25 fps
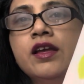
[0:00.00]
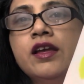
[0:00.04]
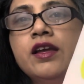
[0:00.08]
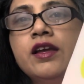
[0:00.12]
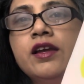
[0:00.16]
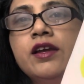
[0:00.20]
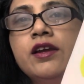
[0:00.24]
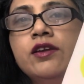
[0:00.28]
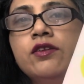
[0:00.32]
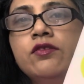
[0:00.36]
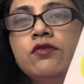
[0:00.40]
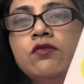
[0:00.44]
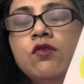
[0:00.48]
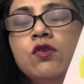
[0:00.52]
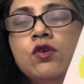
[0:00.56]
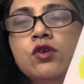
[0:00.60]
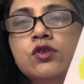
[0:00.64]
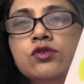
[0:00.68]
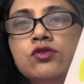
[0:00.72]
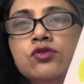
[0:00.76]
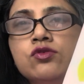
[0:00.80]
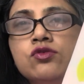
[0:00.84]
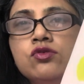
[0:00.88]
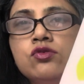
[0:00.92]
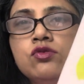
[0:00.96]
It
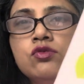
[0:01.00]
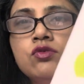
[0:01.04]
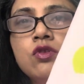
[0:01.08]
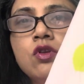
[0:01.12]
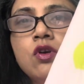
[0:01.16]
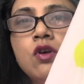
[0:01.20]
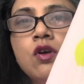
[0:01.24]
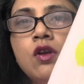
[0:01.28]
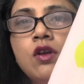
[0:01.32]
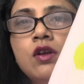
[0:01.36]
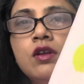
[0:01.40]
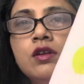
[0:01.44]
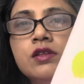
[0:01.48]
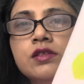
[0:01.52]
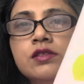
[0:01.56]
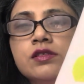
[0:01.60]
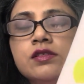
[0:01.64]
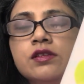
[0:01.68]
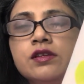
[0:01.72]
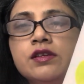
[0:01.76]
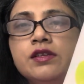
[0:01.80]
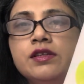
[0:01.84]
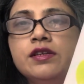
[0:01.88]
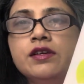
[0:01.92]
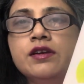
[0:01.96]
was $2
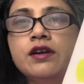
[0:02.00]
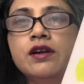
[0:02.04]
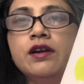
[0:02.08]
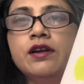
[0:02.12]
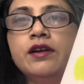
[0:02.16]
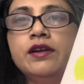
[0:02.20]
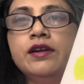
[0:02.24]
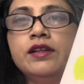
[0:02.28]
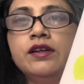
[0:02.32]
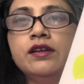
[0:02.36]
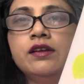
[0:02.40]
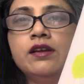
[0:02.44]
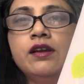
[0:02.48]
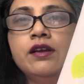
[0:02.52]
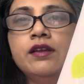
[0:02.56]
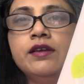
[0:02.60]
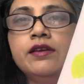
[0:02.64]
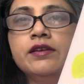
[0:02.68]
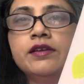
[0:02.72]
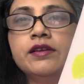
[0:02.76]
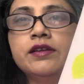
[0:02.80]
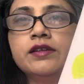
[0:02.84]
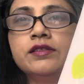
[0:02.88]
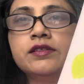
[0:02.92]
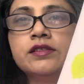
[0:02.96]
a yard in
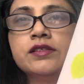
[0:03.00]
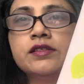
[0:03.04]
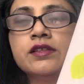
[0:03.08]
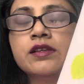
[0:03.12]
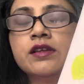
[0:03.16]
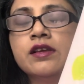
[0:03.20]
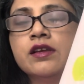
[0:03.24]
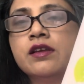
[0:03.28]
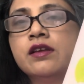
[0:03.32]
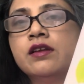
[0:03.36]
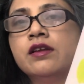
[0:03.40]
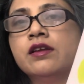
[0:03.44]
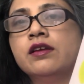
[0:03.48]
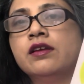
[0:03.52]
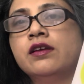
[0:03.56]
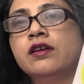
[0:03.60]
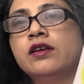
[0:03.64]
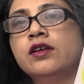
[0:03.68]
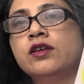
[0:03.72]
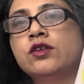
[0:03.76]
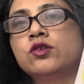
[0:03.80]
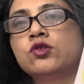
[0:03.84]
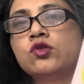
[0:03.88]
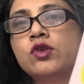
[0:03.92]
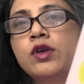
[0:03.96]
clearance.
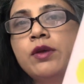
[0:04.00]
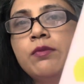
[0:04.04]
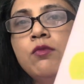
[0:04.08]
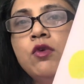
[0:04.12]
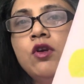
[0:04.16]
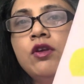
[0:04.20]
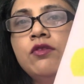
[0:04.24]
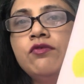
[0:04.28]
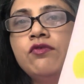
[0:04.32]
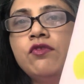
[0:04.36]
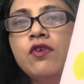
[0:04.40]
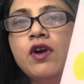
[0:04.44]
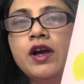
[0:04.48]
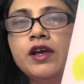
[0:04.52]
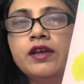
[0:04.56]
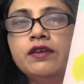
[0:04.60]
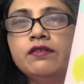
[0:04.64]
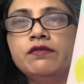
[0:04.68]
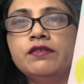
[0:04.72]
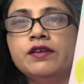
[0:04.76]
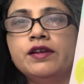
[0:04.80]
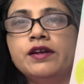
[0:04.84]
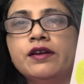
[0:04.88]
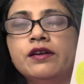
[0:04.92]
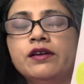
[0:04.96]
So I bought 5
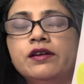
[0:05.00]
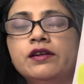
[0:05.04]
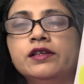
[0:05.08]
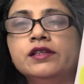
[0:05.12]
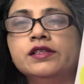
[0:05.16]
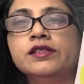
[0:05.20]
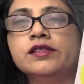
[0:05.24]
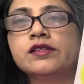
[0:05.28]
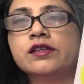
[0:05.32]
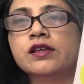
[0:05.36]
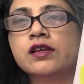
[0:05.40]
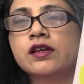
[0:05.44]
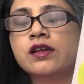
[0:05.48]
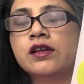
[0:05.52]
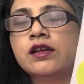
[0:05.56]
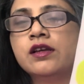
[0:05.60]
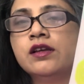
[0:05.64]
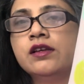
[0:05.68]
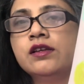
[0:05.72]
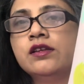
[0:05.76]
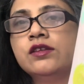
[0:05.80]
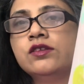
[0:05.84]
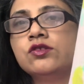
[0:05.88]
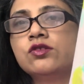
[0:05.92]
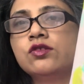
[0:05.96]
yards.
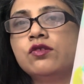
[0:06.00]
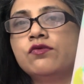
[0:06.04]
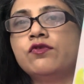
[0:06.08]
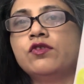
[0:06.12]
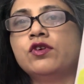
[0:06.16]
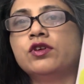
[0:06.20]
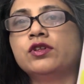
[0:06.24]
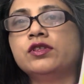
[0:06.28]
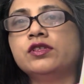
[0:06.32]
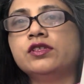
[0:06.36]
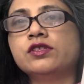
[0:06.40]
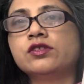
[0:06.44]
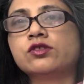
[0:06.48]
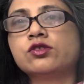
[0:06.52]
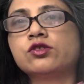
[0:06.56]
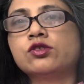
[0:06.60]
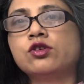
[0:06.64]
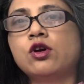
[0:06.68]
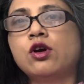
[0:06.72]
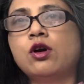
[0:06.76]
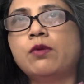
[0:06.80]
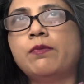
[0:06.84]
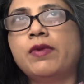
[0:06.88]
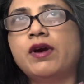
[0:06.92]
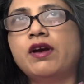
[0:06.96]
So for this
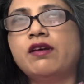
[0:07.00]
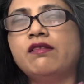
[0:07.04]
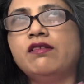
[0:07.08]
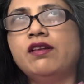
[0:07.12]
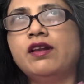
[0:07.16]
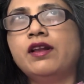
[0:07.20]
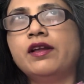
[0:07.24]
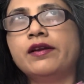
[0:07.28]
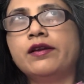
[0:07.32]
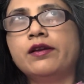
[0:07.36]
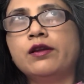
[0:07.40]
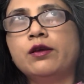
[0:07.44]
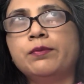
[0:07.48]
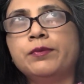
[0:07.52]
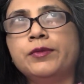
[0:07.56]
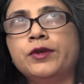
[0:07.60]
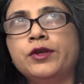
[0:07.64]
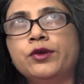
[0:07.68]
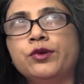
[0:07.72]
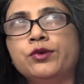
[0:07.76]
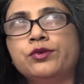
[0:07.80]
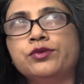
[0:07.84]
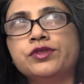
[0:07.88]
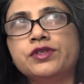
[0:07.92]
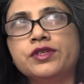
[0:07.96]
top I will end up
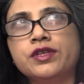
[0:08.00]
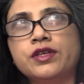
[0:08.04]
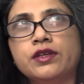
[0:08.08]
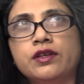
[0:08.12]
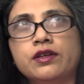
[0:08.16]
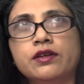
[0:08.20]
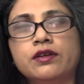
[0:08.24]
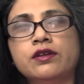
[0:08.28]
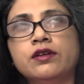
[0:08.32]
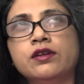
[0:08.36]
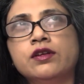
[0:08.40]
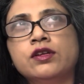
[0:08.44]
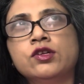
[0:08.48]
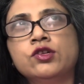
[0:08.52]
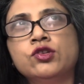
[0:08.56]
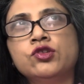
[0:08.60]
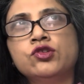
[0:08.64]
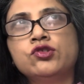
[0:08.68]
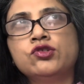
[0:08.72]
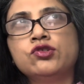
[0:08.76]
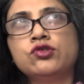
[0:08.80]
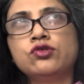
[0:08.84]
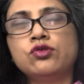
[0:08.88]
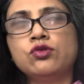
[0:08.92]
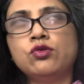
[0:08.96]
using
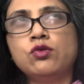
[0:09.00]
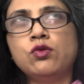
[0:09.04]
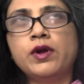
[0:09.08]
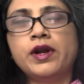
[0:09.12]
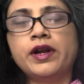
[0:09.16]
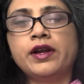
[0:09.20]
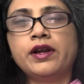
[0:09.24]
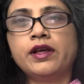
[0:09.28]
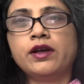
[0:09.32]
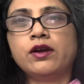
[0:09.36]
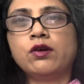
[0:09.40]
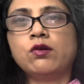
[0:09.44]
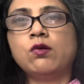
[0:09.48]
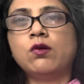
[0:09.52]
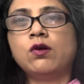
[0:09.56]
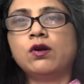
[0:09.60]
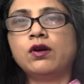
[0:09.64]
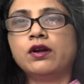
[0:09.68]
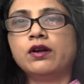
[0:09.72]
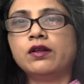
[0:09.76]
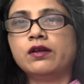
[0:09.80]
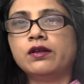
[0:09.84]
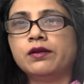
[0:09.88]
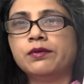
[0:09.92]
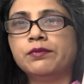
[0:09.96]

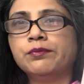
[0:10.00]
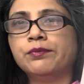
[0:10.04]
2¼